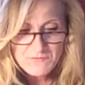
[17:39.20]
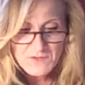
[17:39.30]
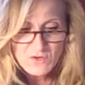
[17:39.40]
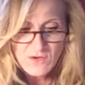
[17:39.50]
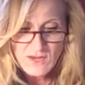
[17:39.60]

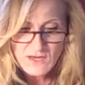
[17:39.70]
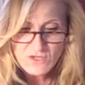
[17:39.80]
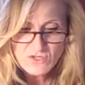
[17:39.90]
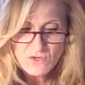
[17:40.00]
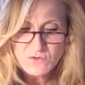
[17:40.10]
figure
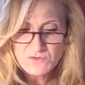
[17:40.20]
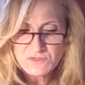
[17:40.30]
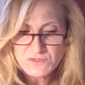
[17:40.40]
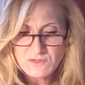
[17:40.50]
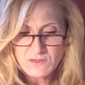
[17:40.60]
A
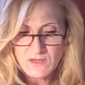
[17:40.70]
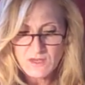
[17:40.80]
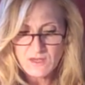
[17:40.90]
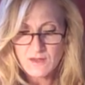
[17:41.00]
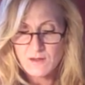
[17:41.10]
shows
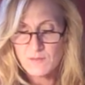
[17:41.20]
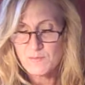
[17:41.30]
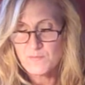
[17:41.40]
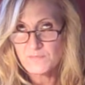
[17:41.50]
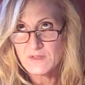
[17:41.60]

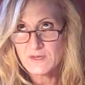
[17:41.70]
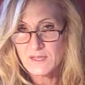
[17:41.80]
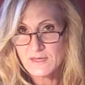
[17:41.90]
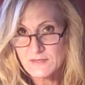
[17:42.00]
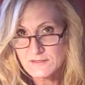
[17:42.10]
an
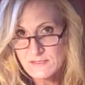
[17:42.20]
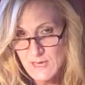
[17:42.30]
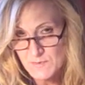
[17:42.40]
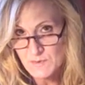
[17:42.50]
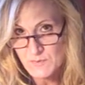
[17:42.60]

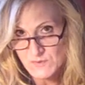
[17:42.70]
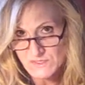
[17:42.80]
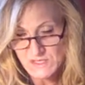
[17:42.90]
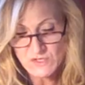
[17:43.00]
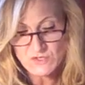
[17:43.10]
endoscopic
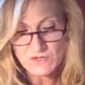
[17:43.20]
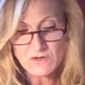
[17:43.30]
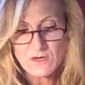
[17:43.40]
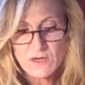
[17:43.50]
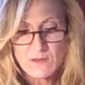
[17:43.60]

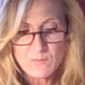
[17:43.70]
procedure